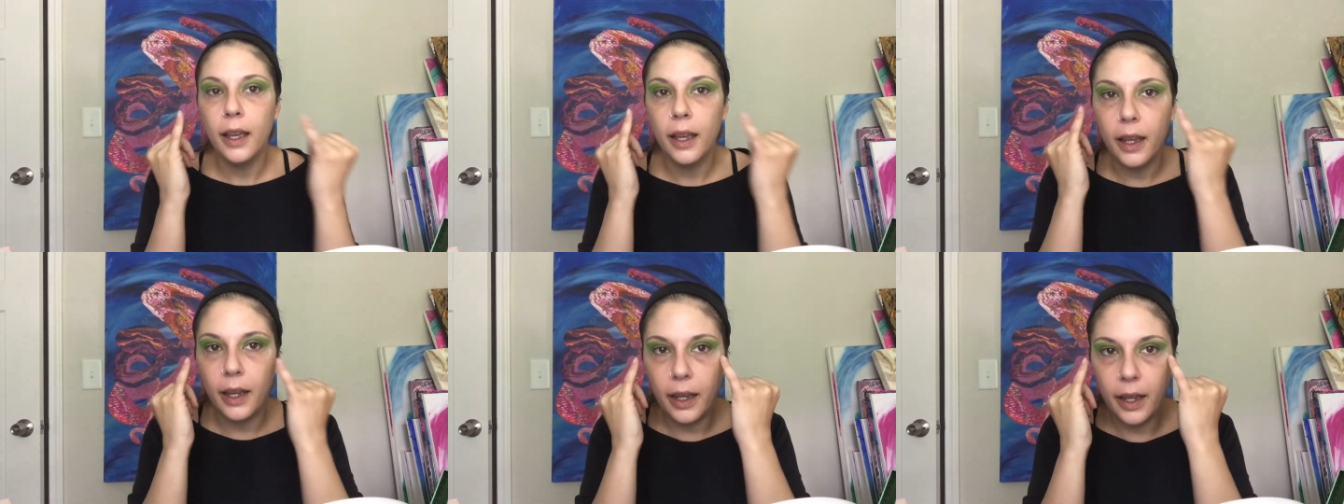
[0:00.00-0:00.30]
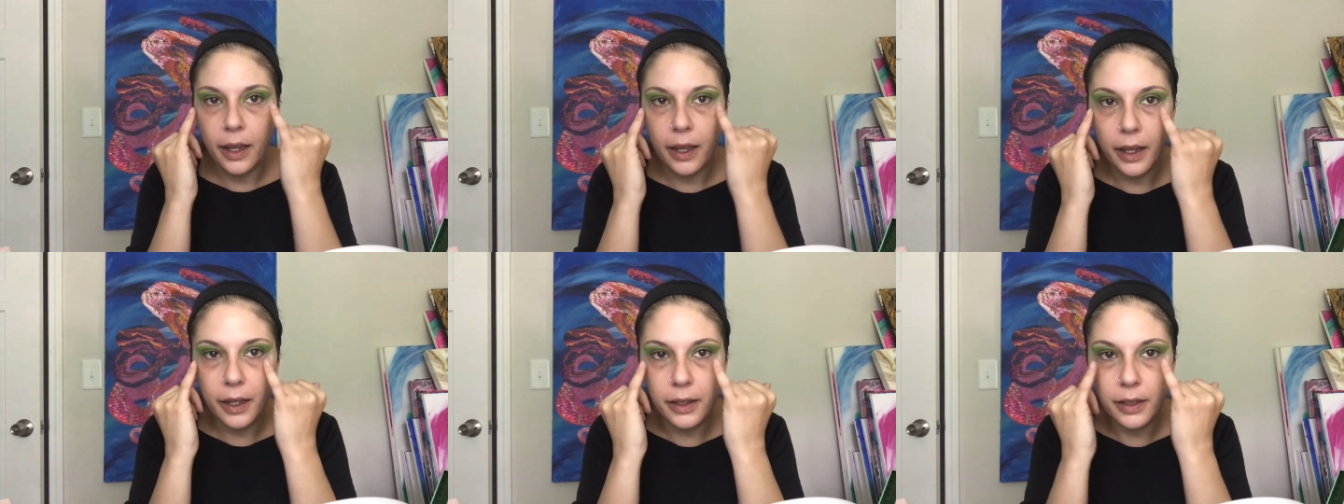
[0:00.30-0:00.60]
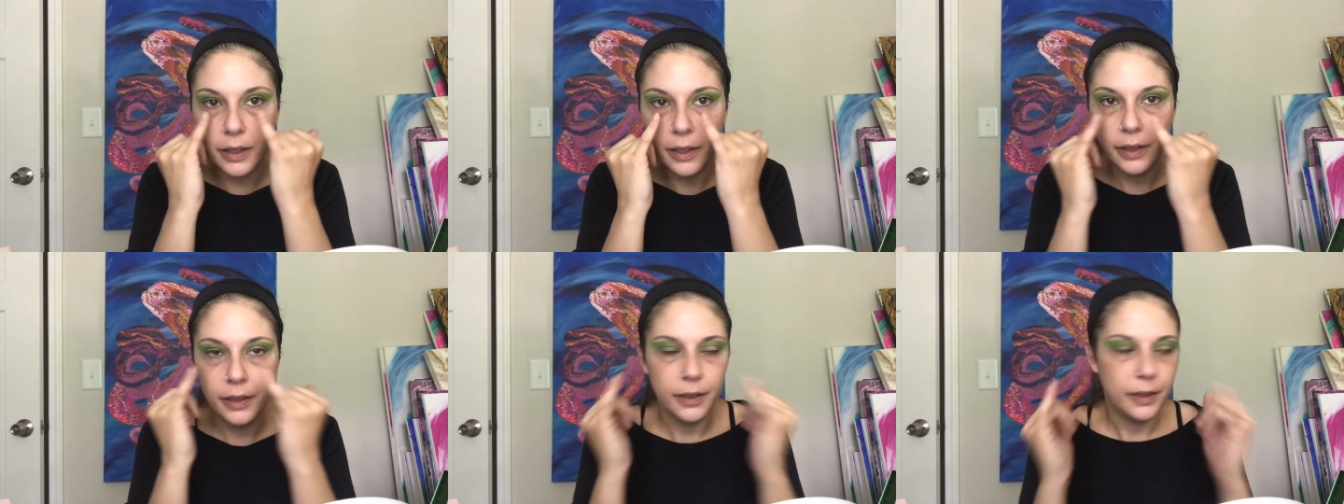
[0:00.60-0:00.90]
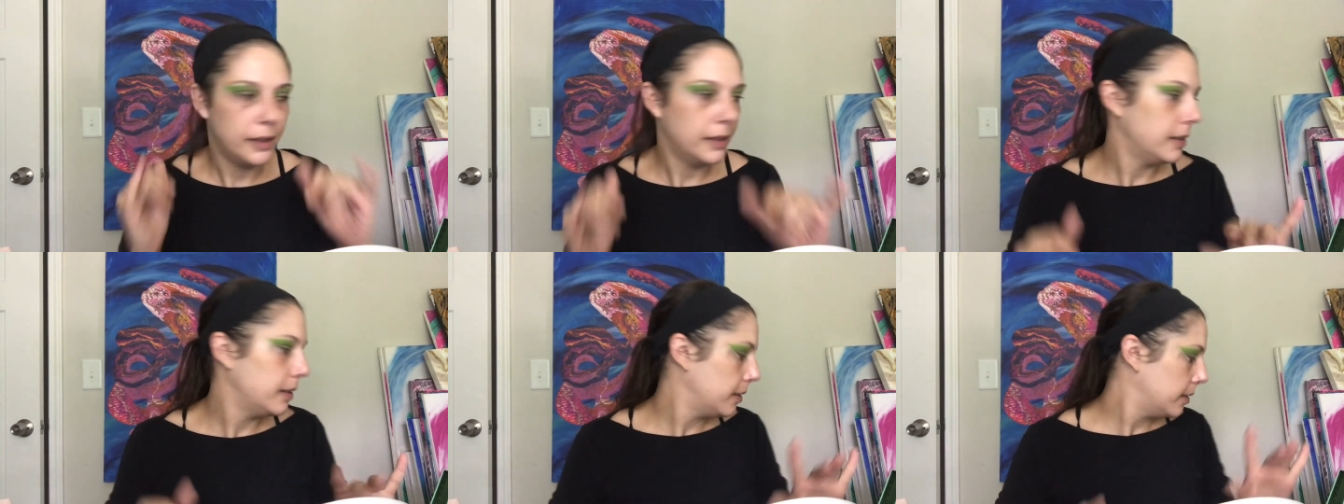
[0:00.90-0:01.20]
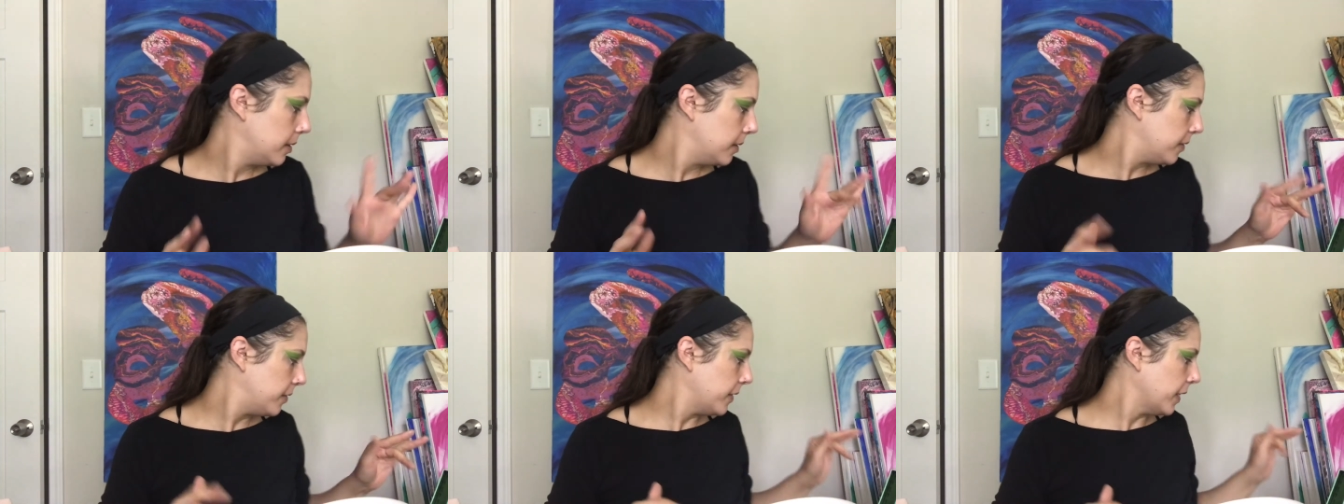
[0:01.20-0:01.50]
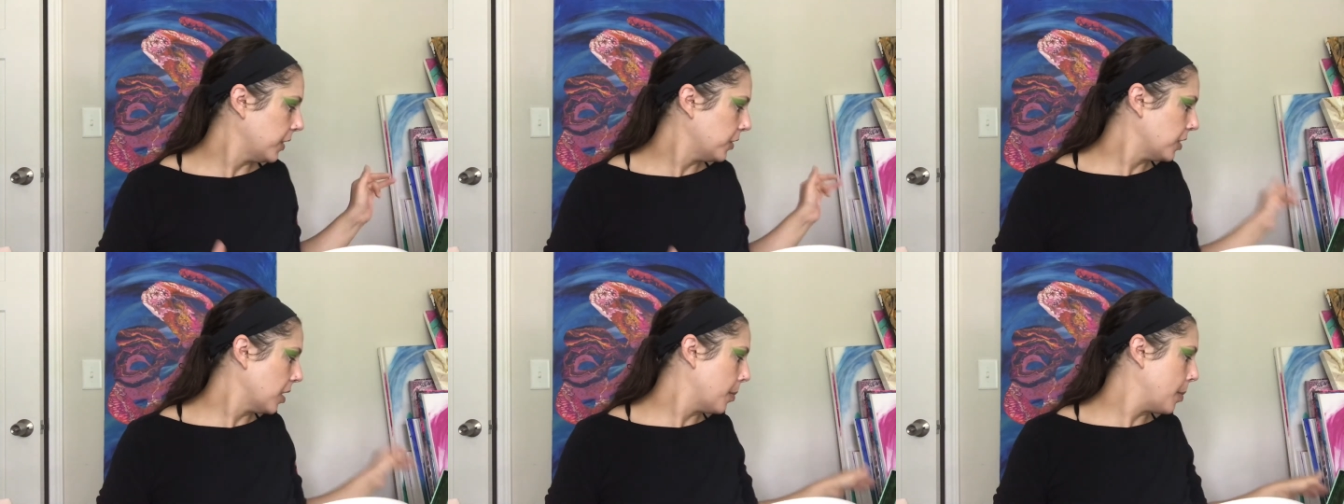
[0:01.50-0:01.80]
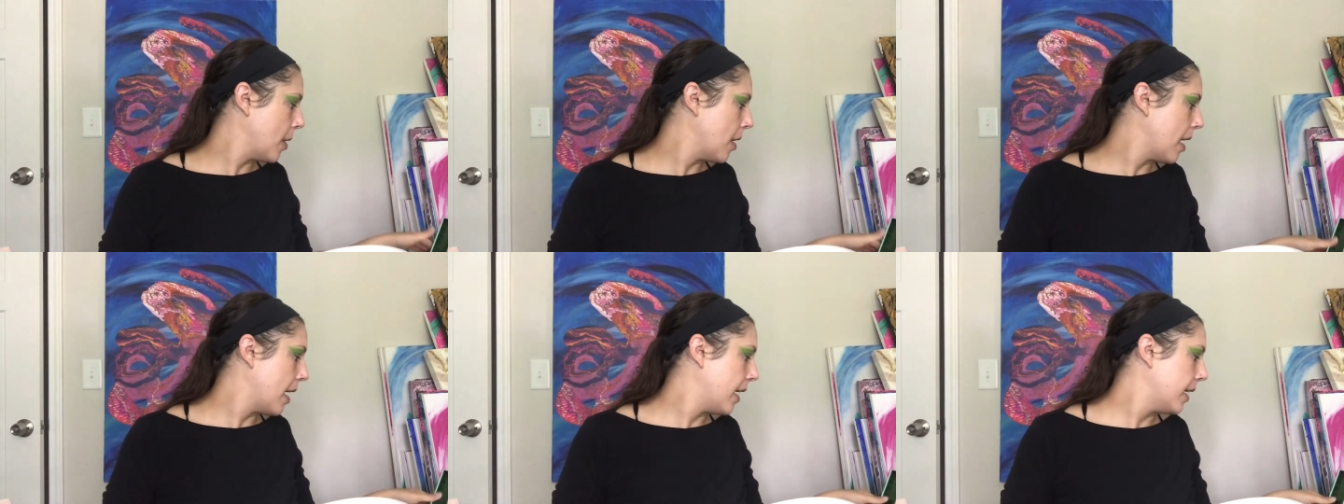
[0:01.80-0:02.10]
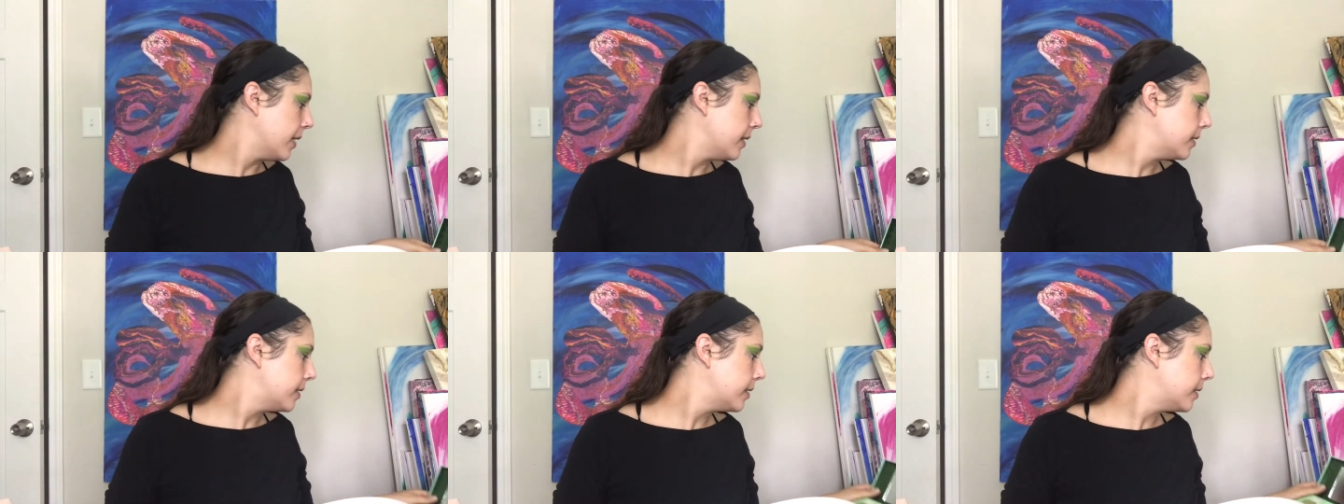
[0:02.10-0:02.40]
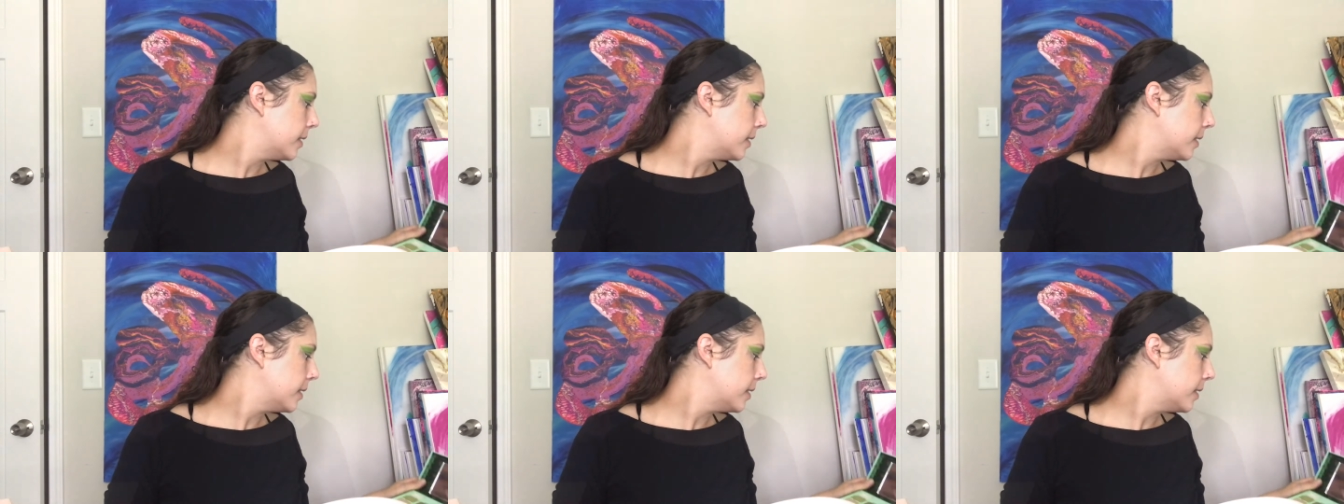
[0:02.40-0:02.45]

and finish up our eyes.